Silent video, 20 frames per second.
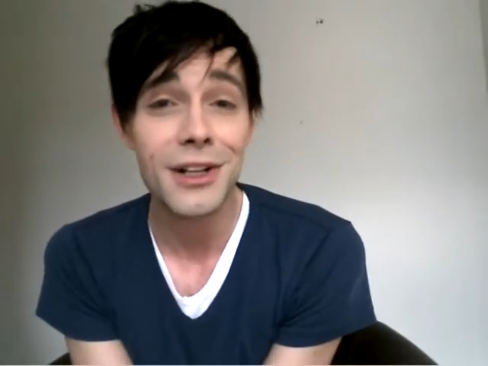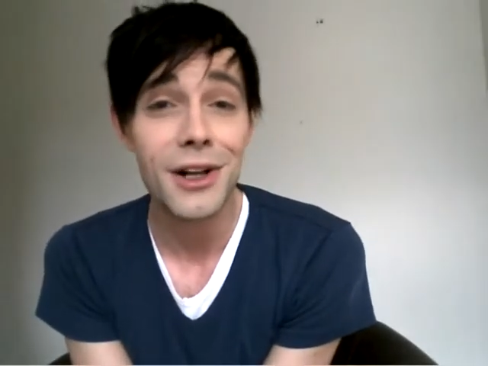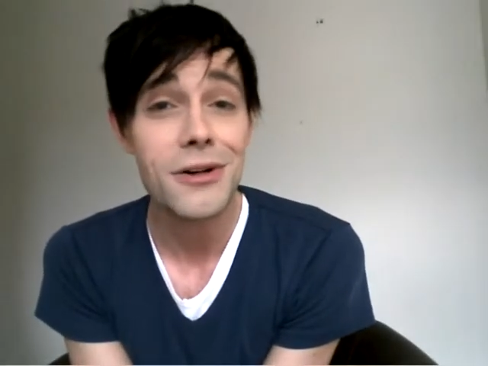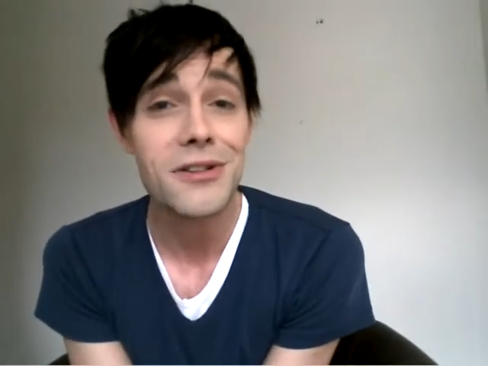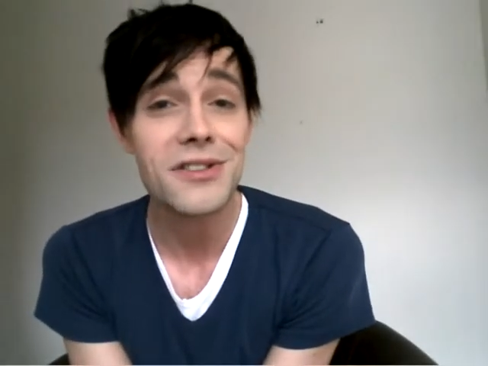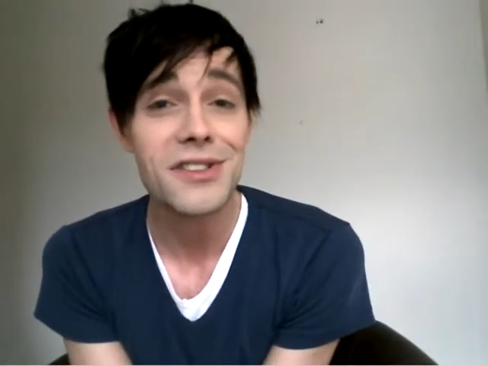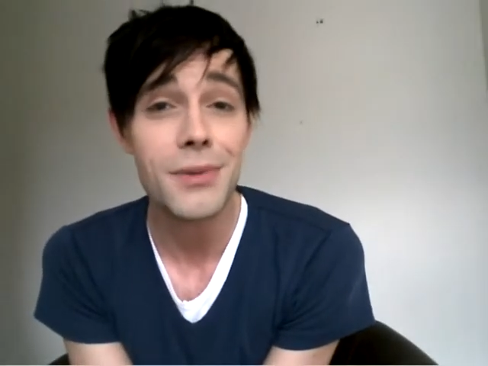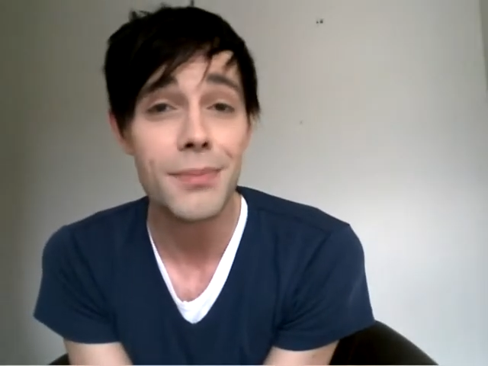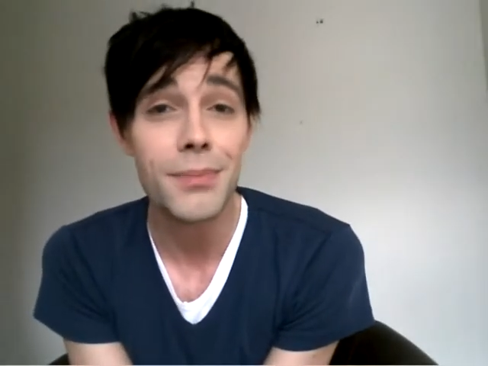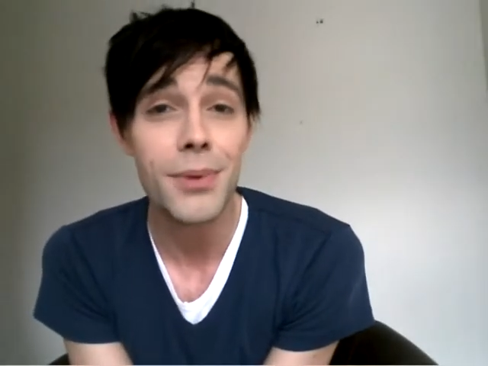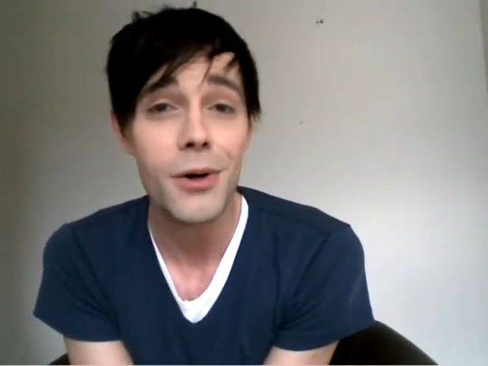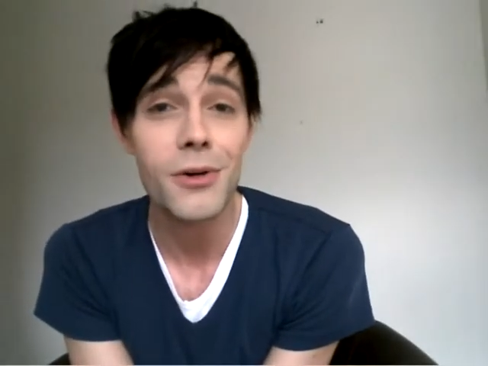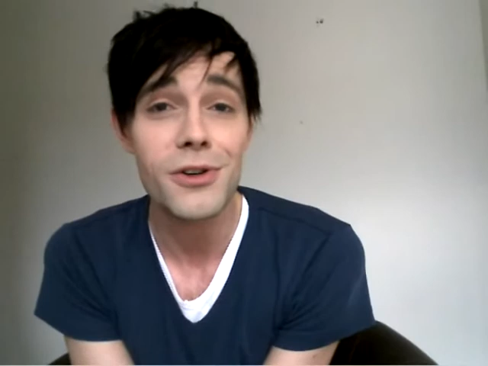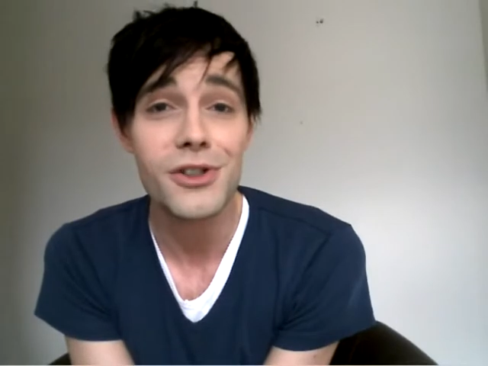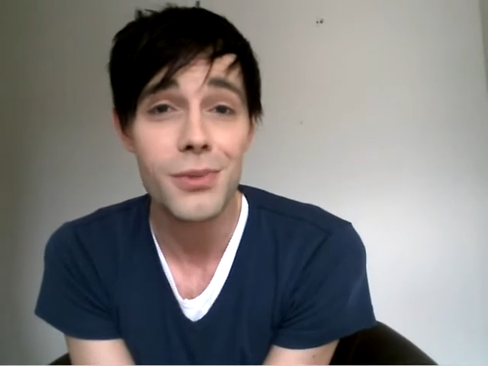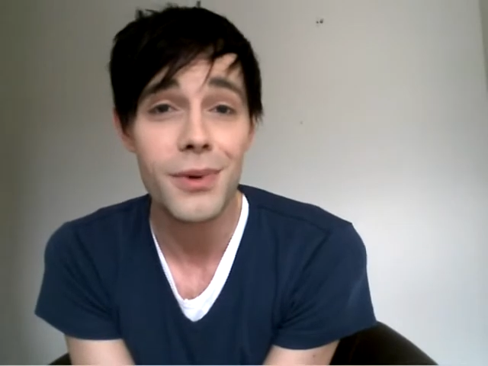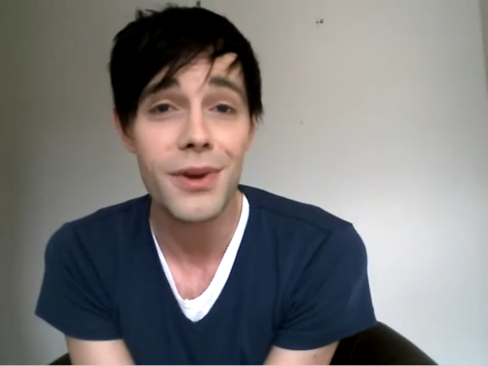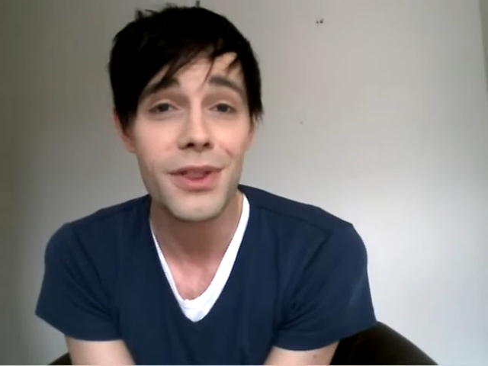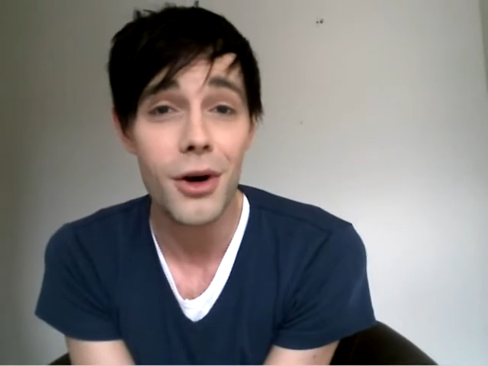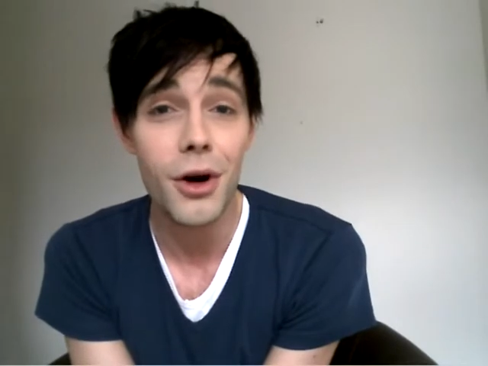close
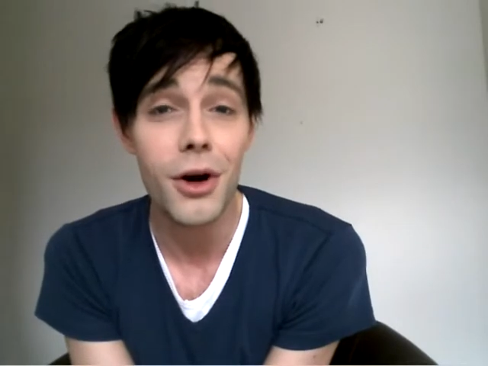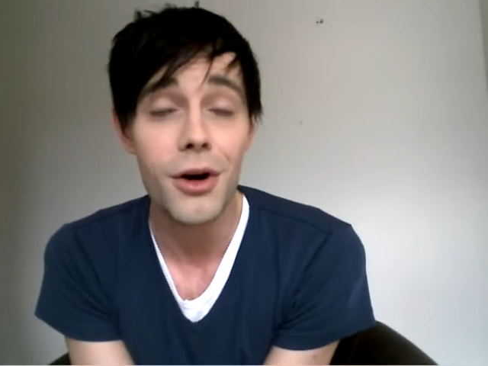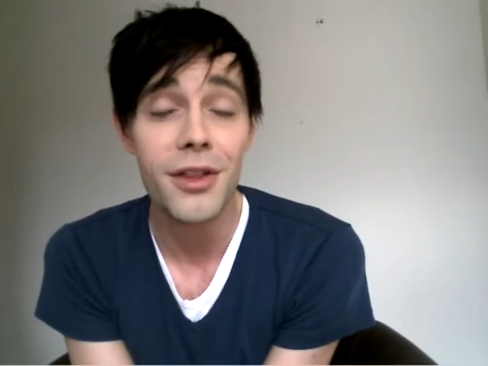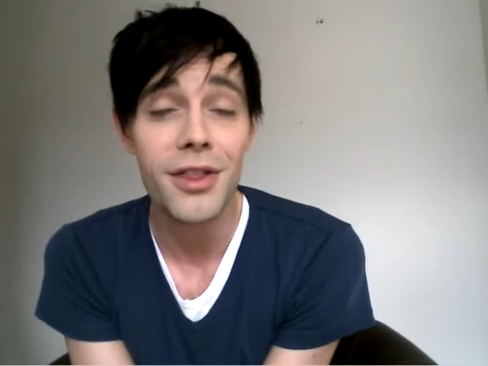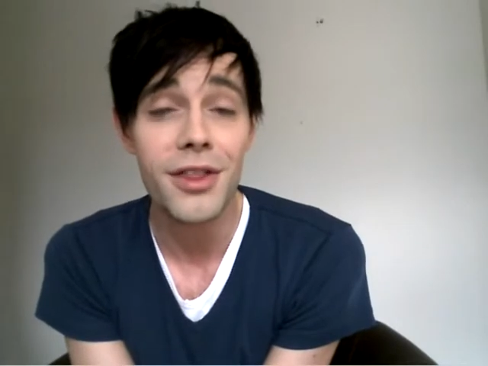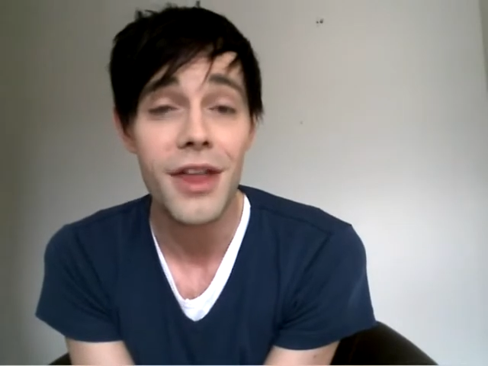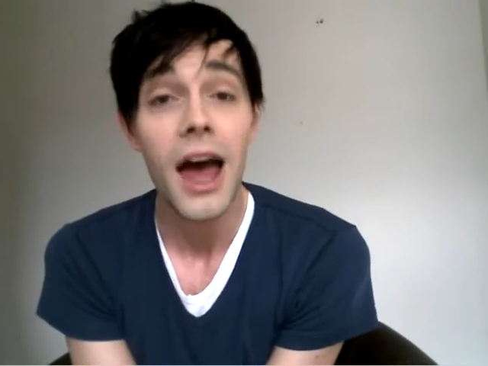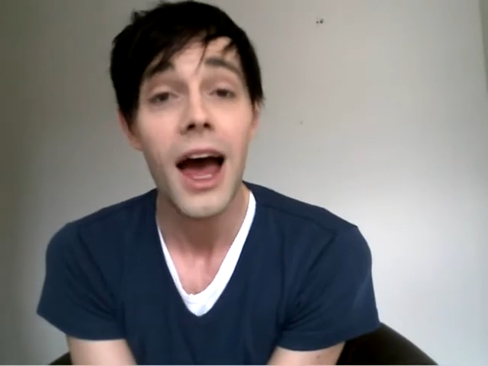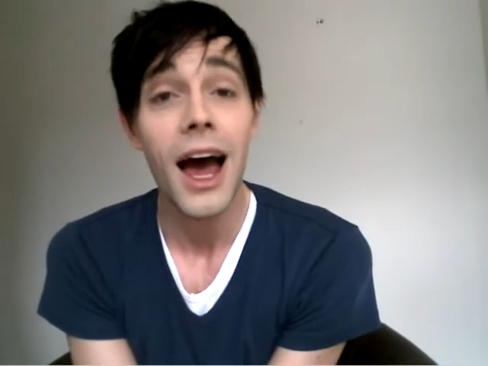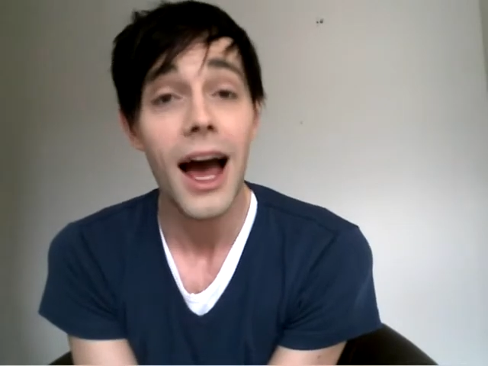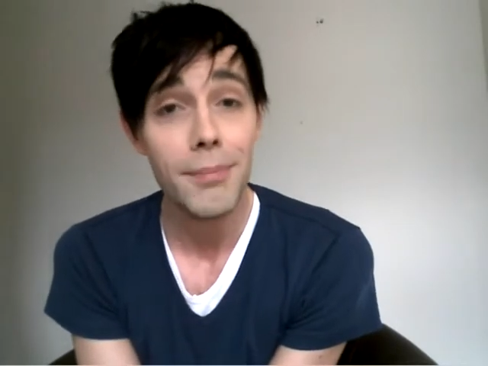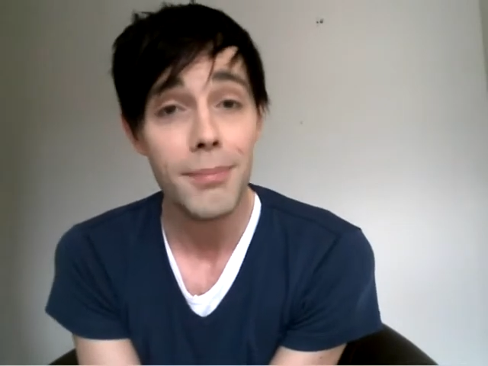approach with Earth,